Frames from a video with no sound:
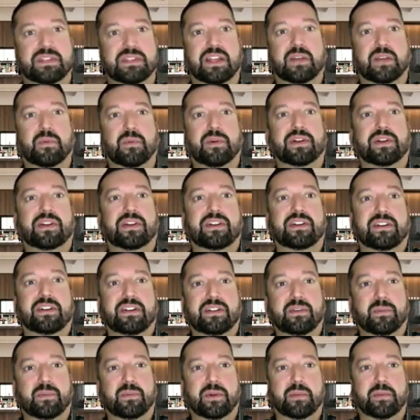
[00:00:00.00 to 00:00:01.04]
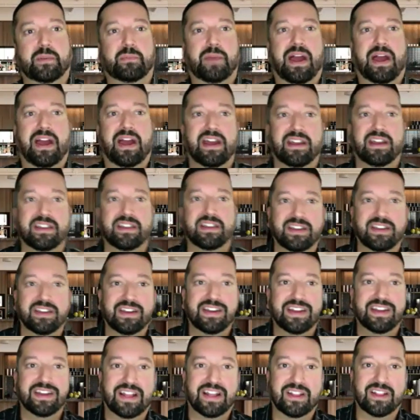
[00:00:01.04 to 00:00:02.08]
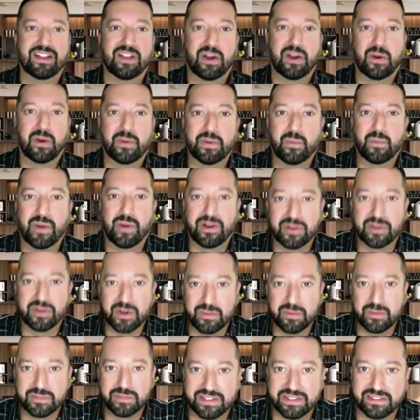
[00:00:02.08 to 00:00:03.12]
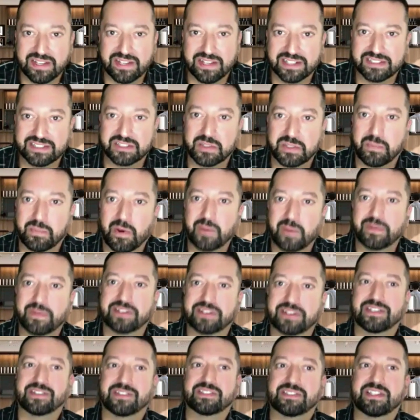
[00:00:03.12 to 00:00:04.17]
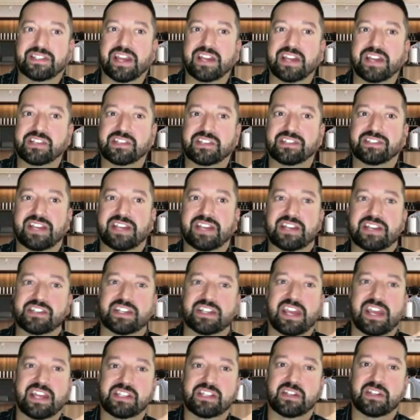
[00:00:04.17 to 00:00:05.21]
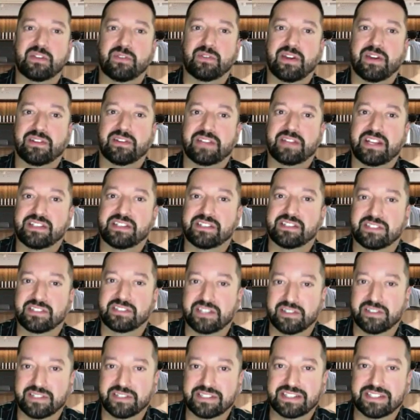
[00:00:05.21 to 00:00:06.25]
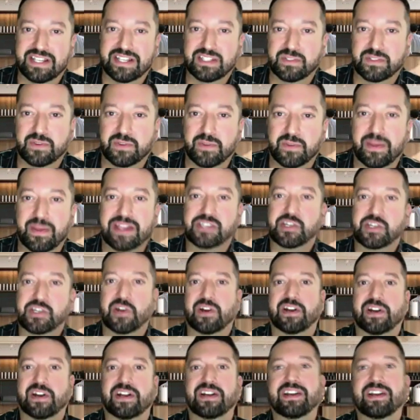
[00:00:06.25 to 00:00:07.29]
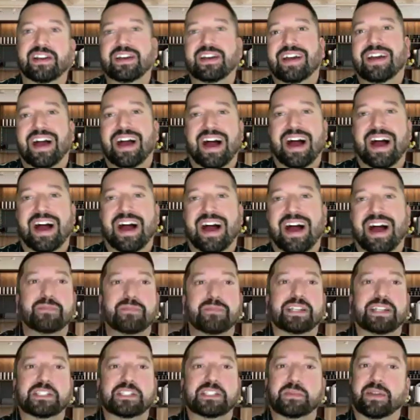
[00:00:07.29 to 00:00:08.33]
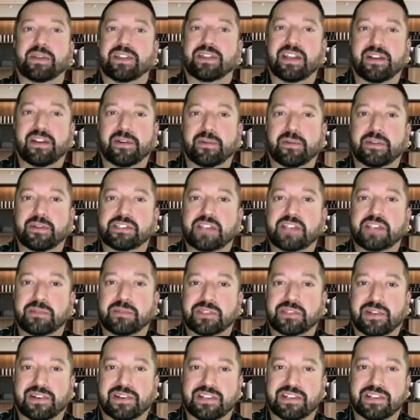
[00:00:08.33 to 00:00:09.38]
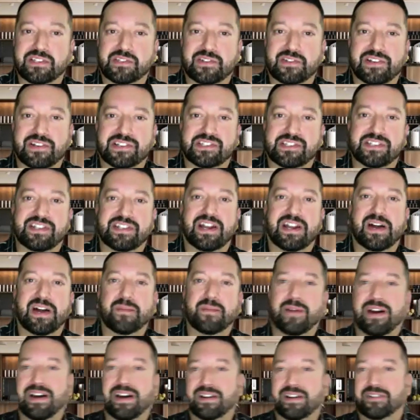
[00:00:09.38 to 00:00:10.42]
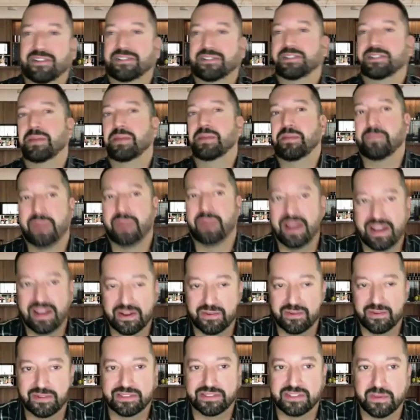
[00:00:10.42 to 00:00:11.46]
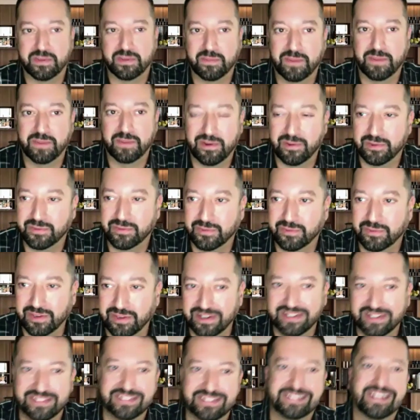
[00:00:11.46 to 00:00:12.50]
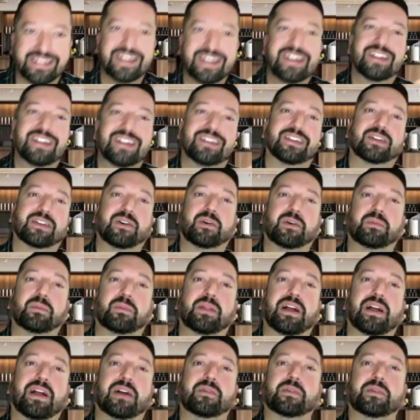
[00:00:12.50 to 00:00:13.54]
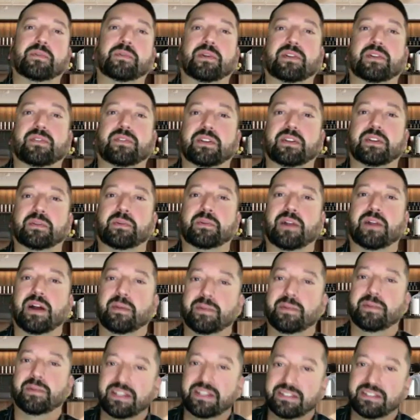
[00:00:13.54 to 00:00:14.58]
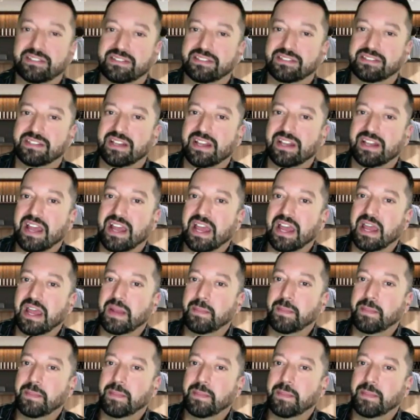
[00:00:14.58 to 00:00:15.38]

Like we're good. We're back. Hello and welcome to the Texas Apartment Association's Education Foundation series, Hints from HR. I am Blaise Spitaleri with Gemstar Construction. I'm honored to be back with some of my old friends, Nicolle Block with Brookfield Properties, and